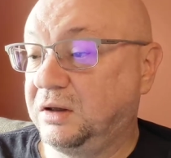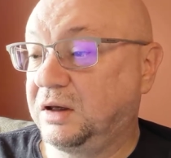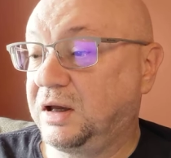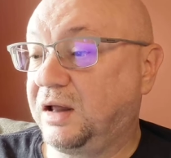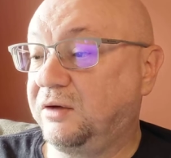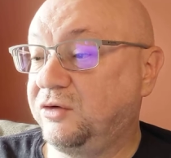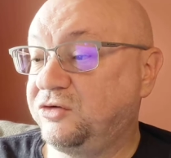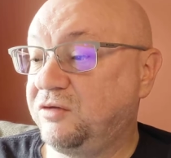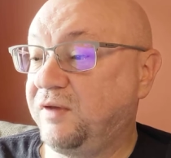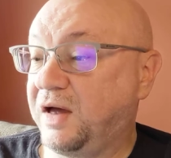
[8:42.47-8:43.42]

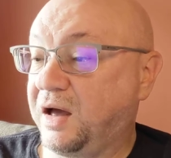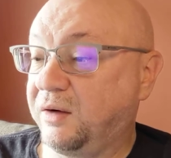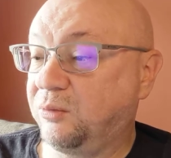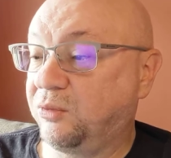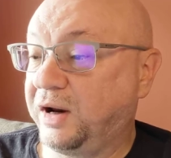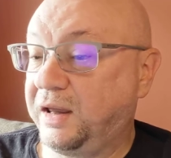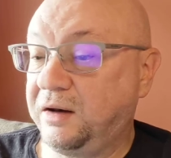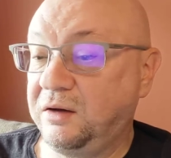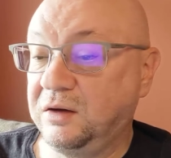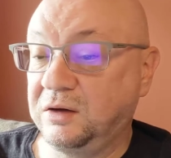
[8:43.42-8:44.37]
Colors of the autumn
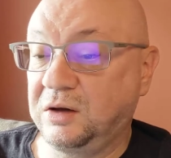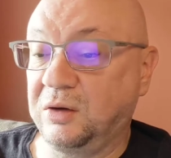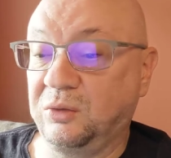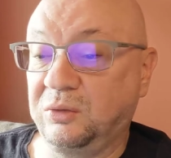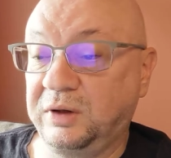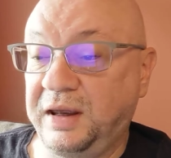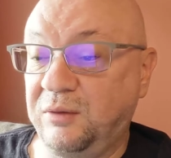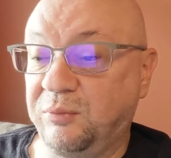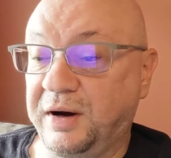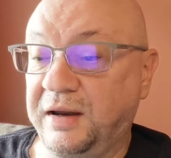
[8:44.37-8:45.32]
red, gold,
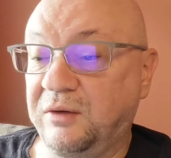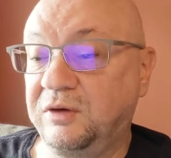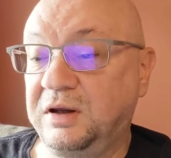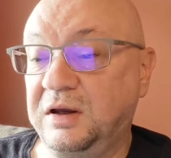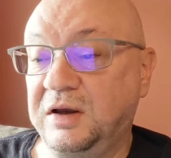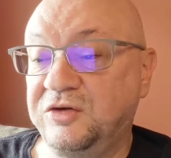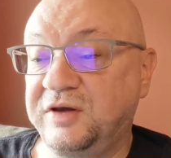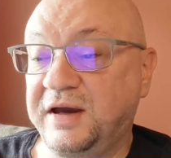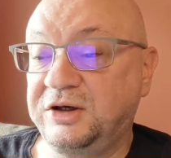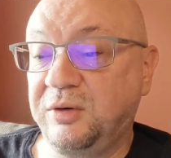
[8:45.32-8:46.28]
and brown
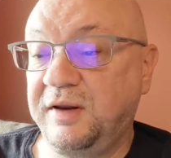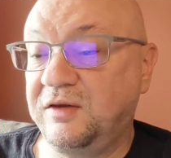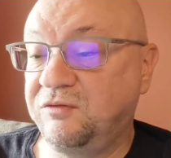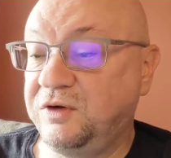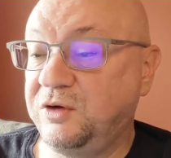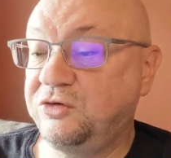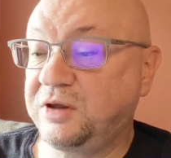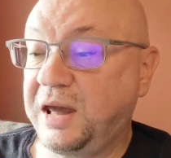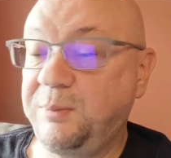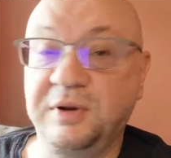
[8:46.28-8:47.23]
saturated the
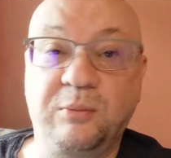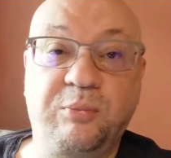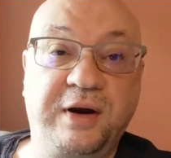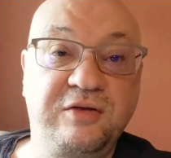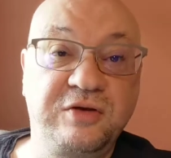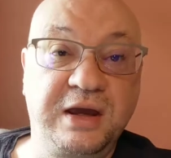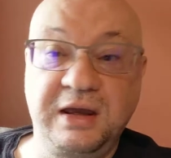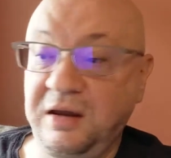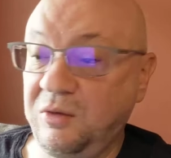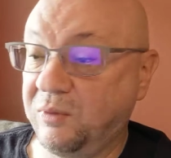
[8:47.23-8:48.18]
viewscape in a
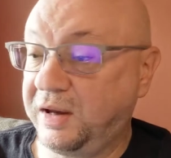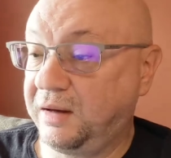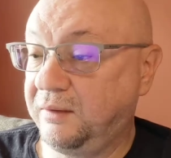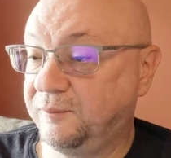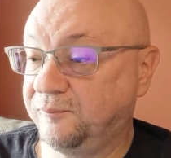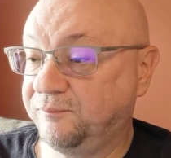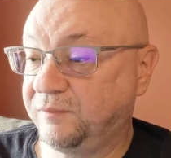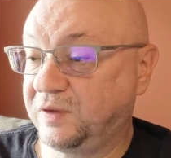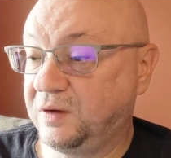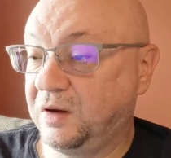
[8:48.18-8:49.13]
breathtaking way.
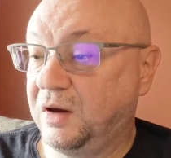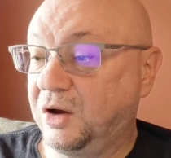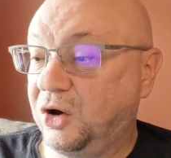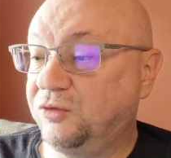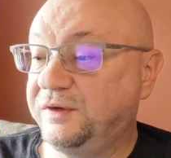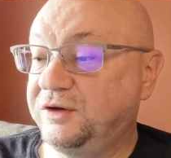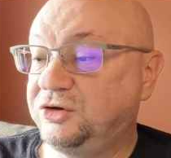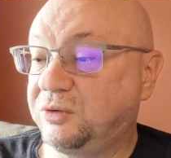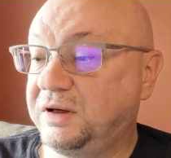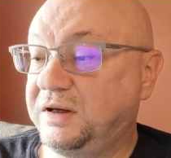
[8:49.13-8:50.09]
Over the
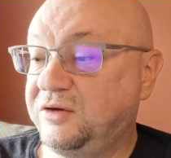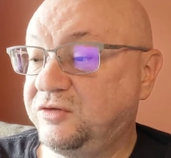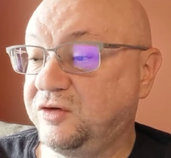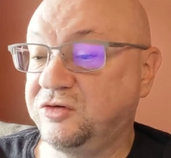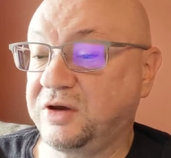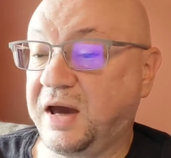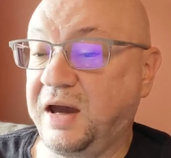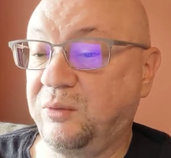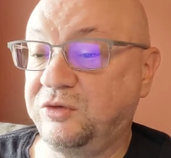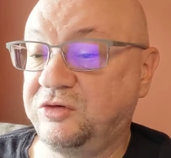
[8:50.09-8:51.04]
trees, the
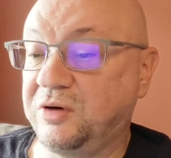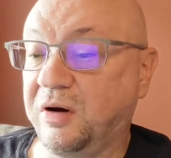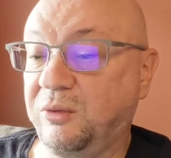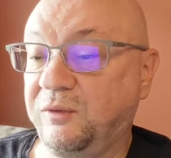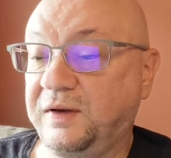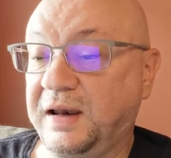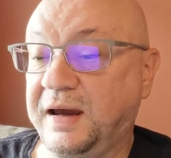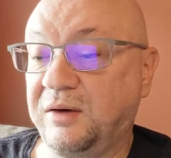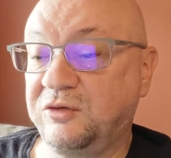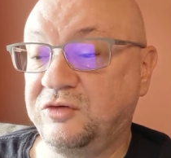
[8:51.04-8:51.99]
sky was dark with
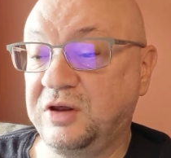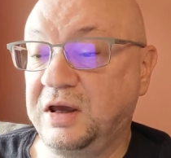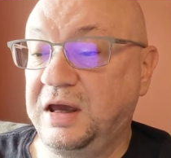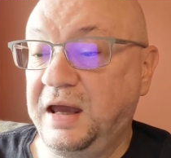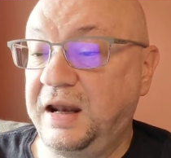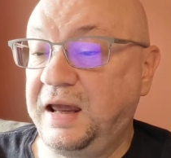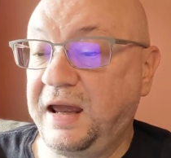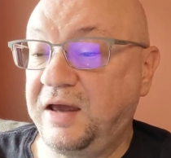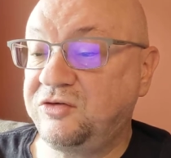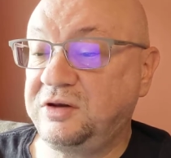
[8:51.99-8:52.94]
clouds, and a
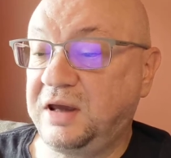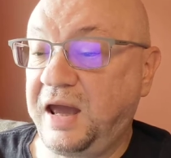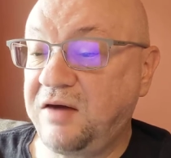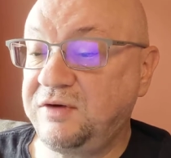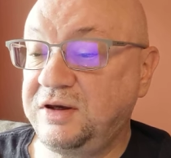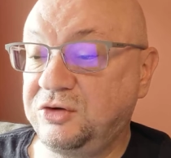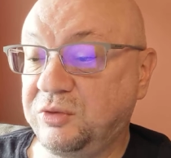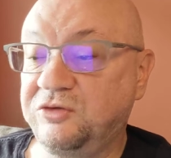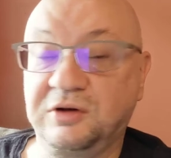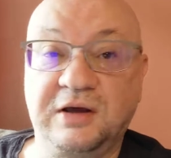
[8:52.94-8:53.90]
heavy
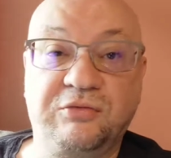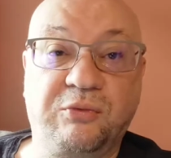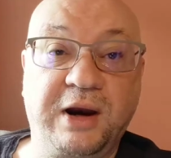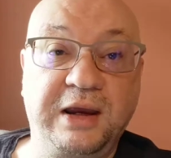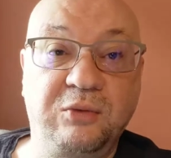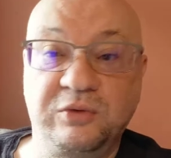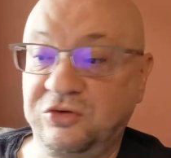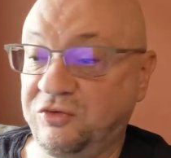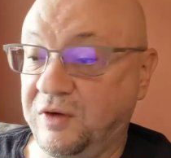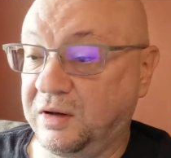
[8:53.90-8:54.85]
drizzle of rain
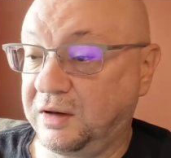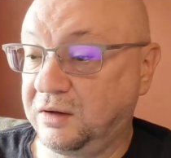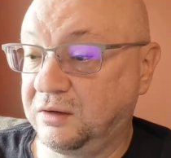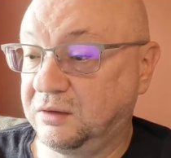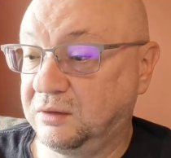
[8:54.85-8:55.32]
was falling.